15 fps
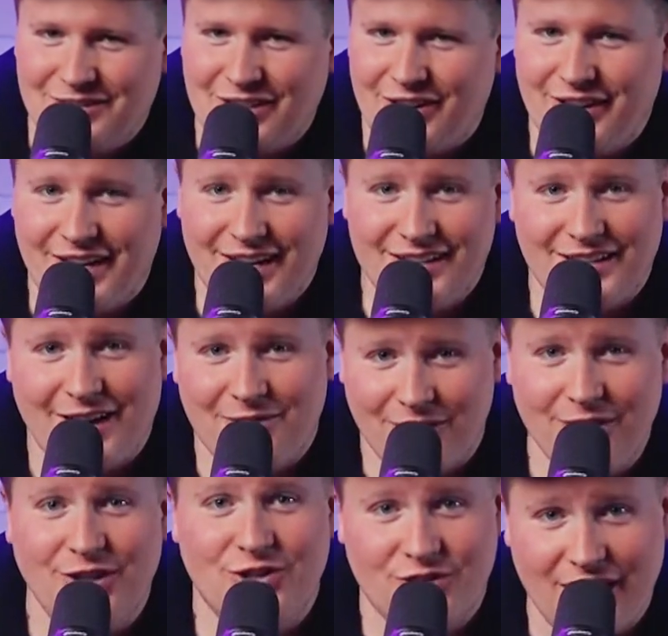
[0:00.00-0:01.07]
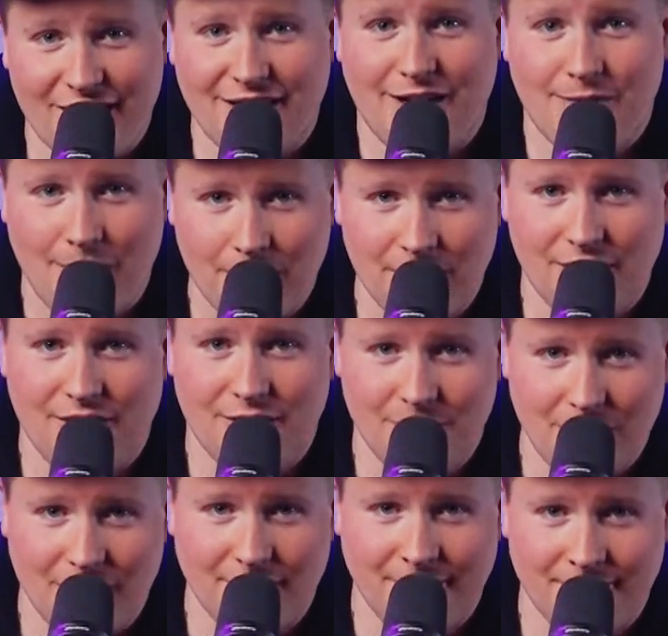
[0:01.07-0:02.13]
sorry, you guys, I really tried to come up with a good
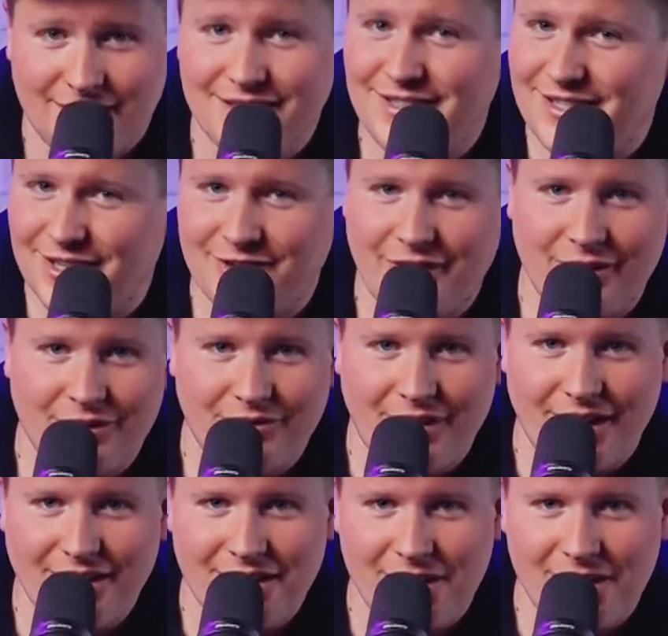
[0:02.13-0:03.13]
pun. Stick around to find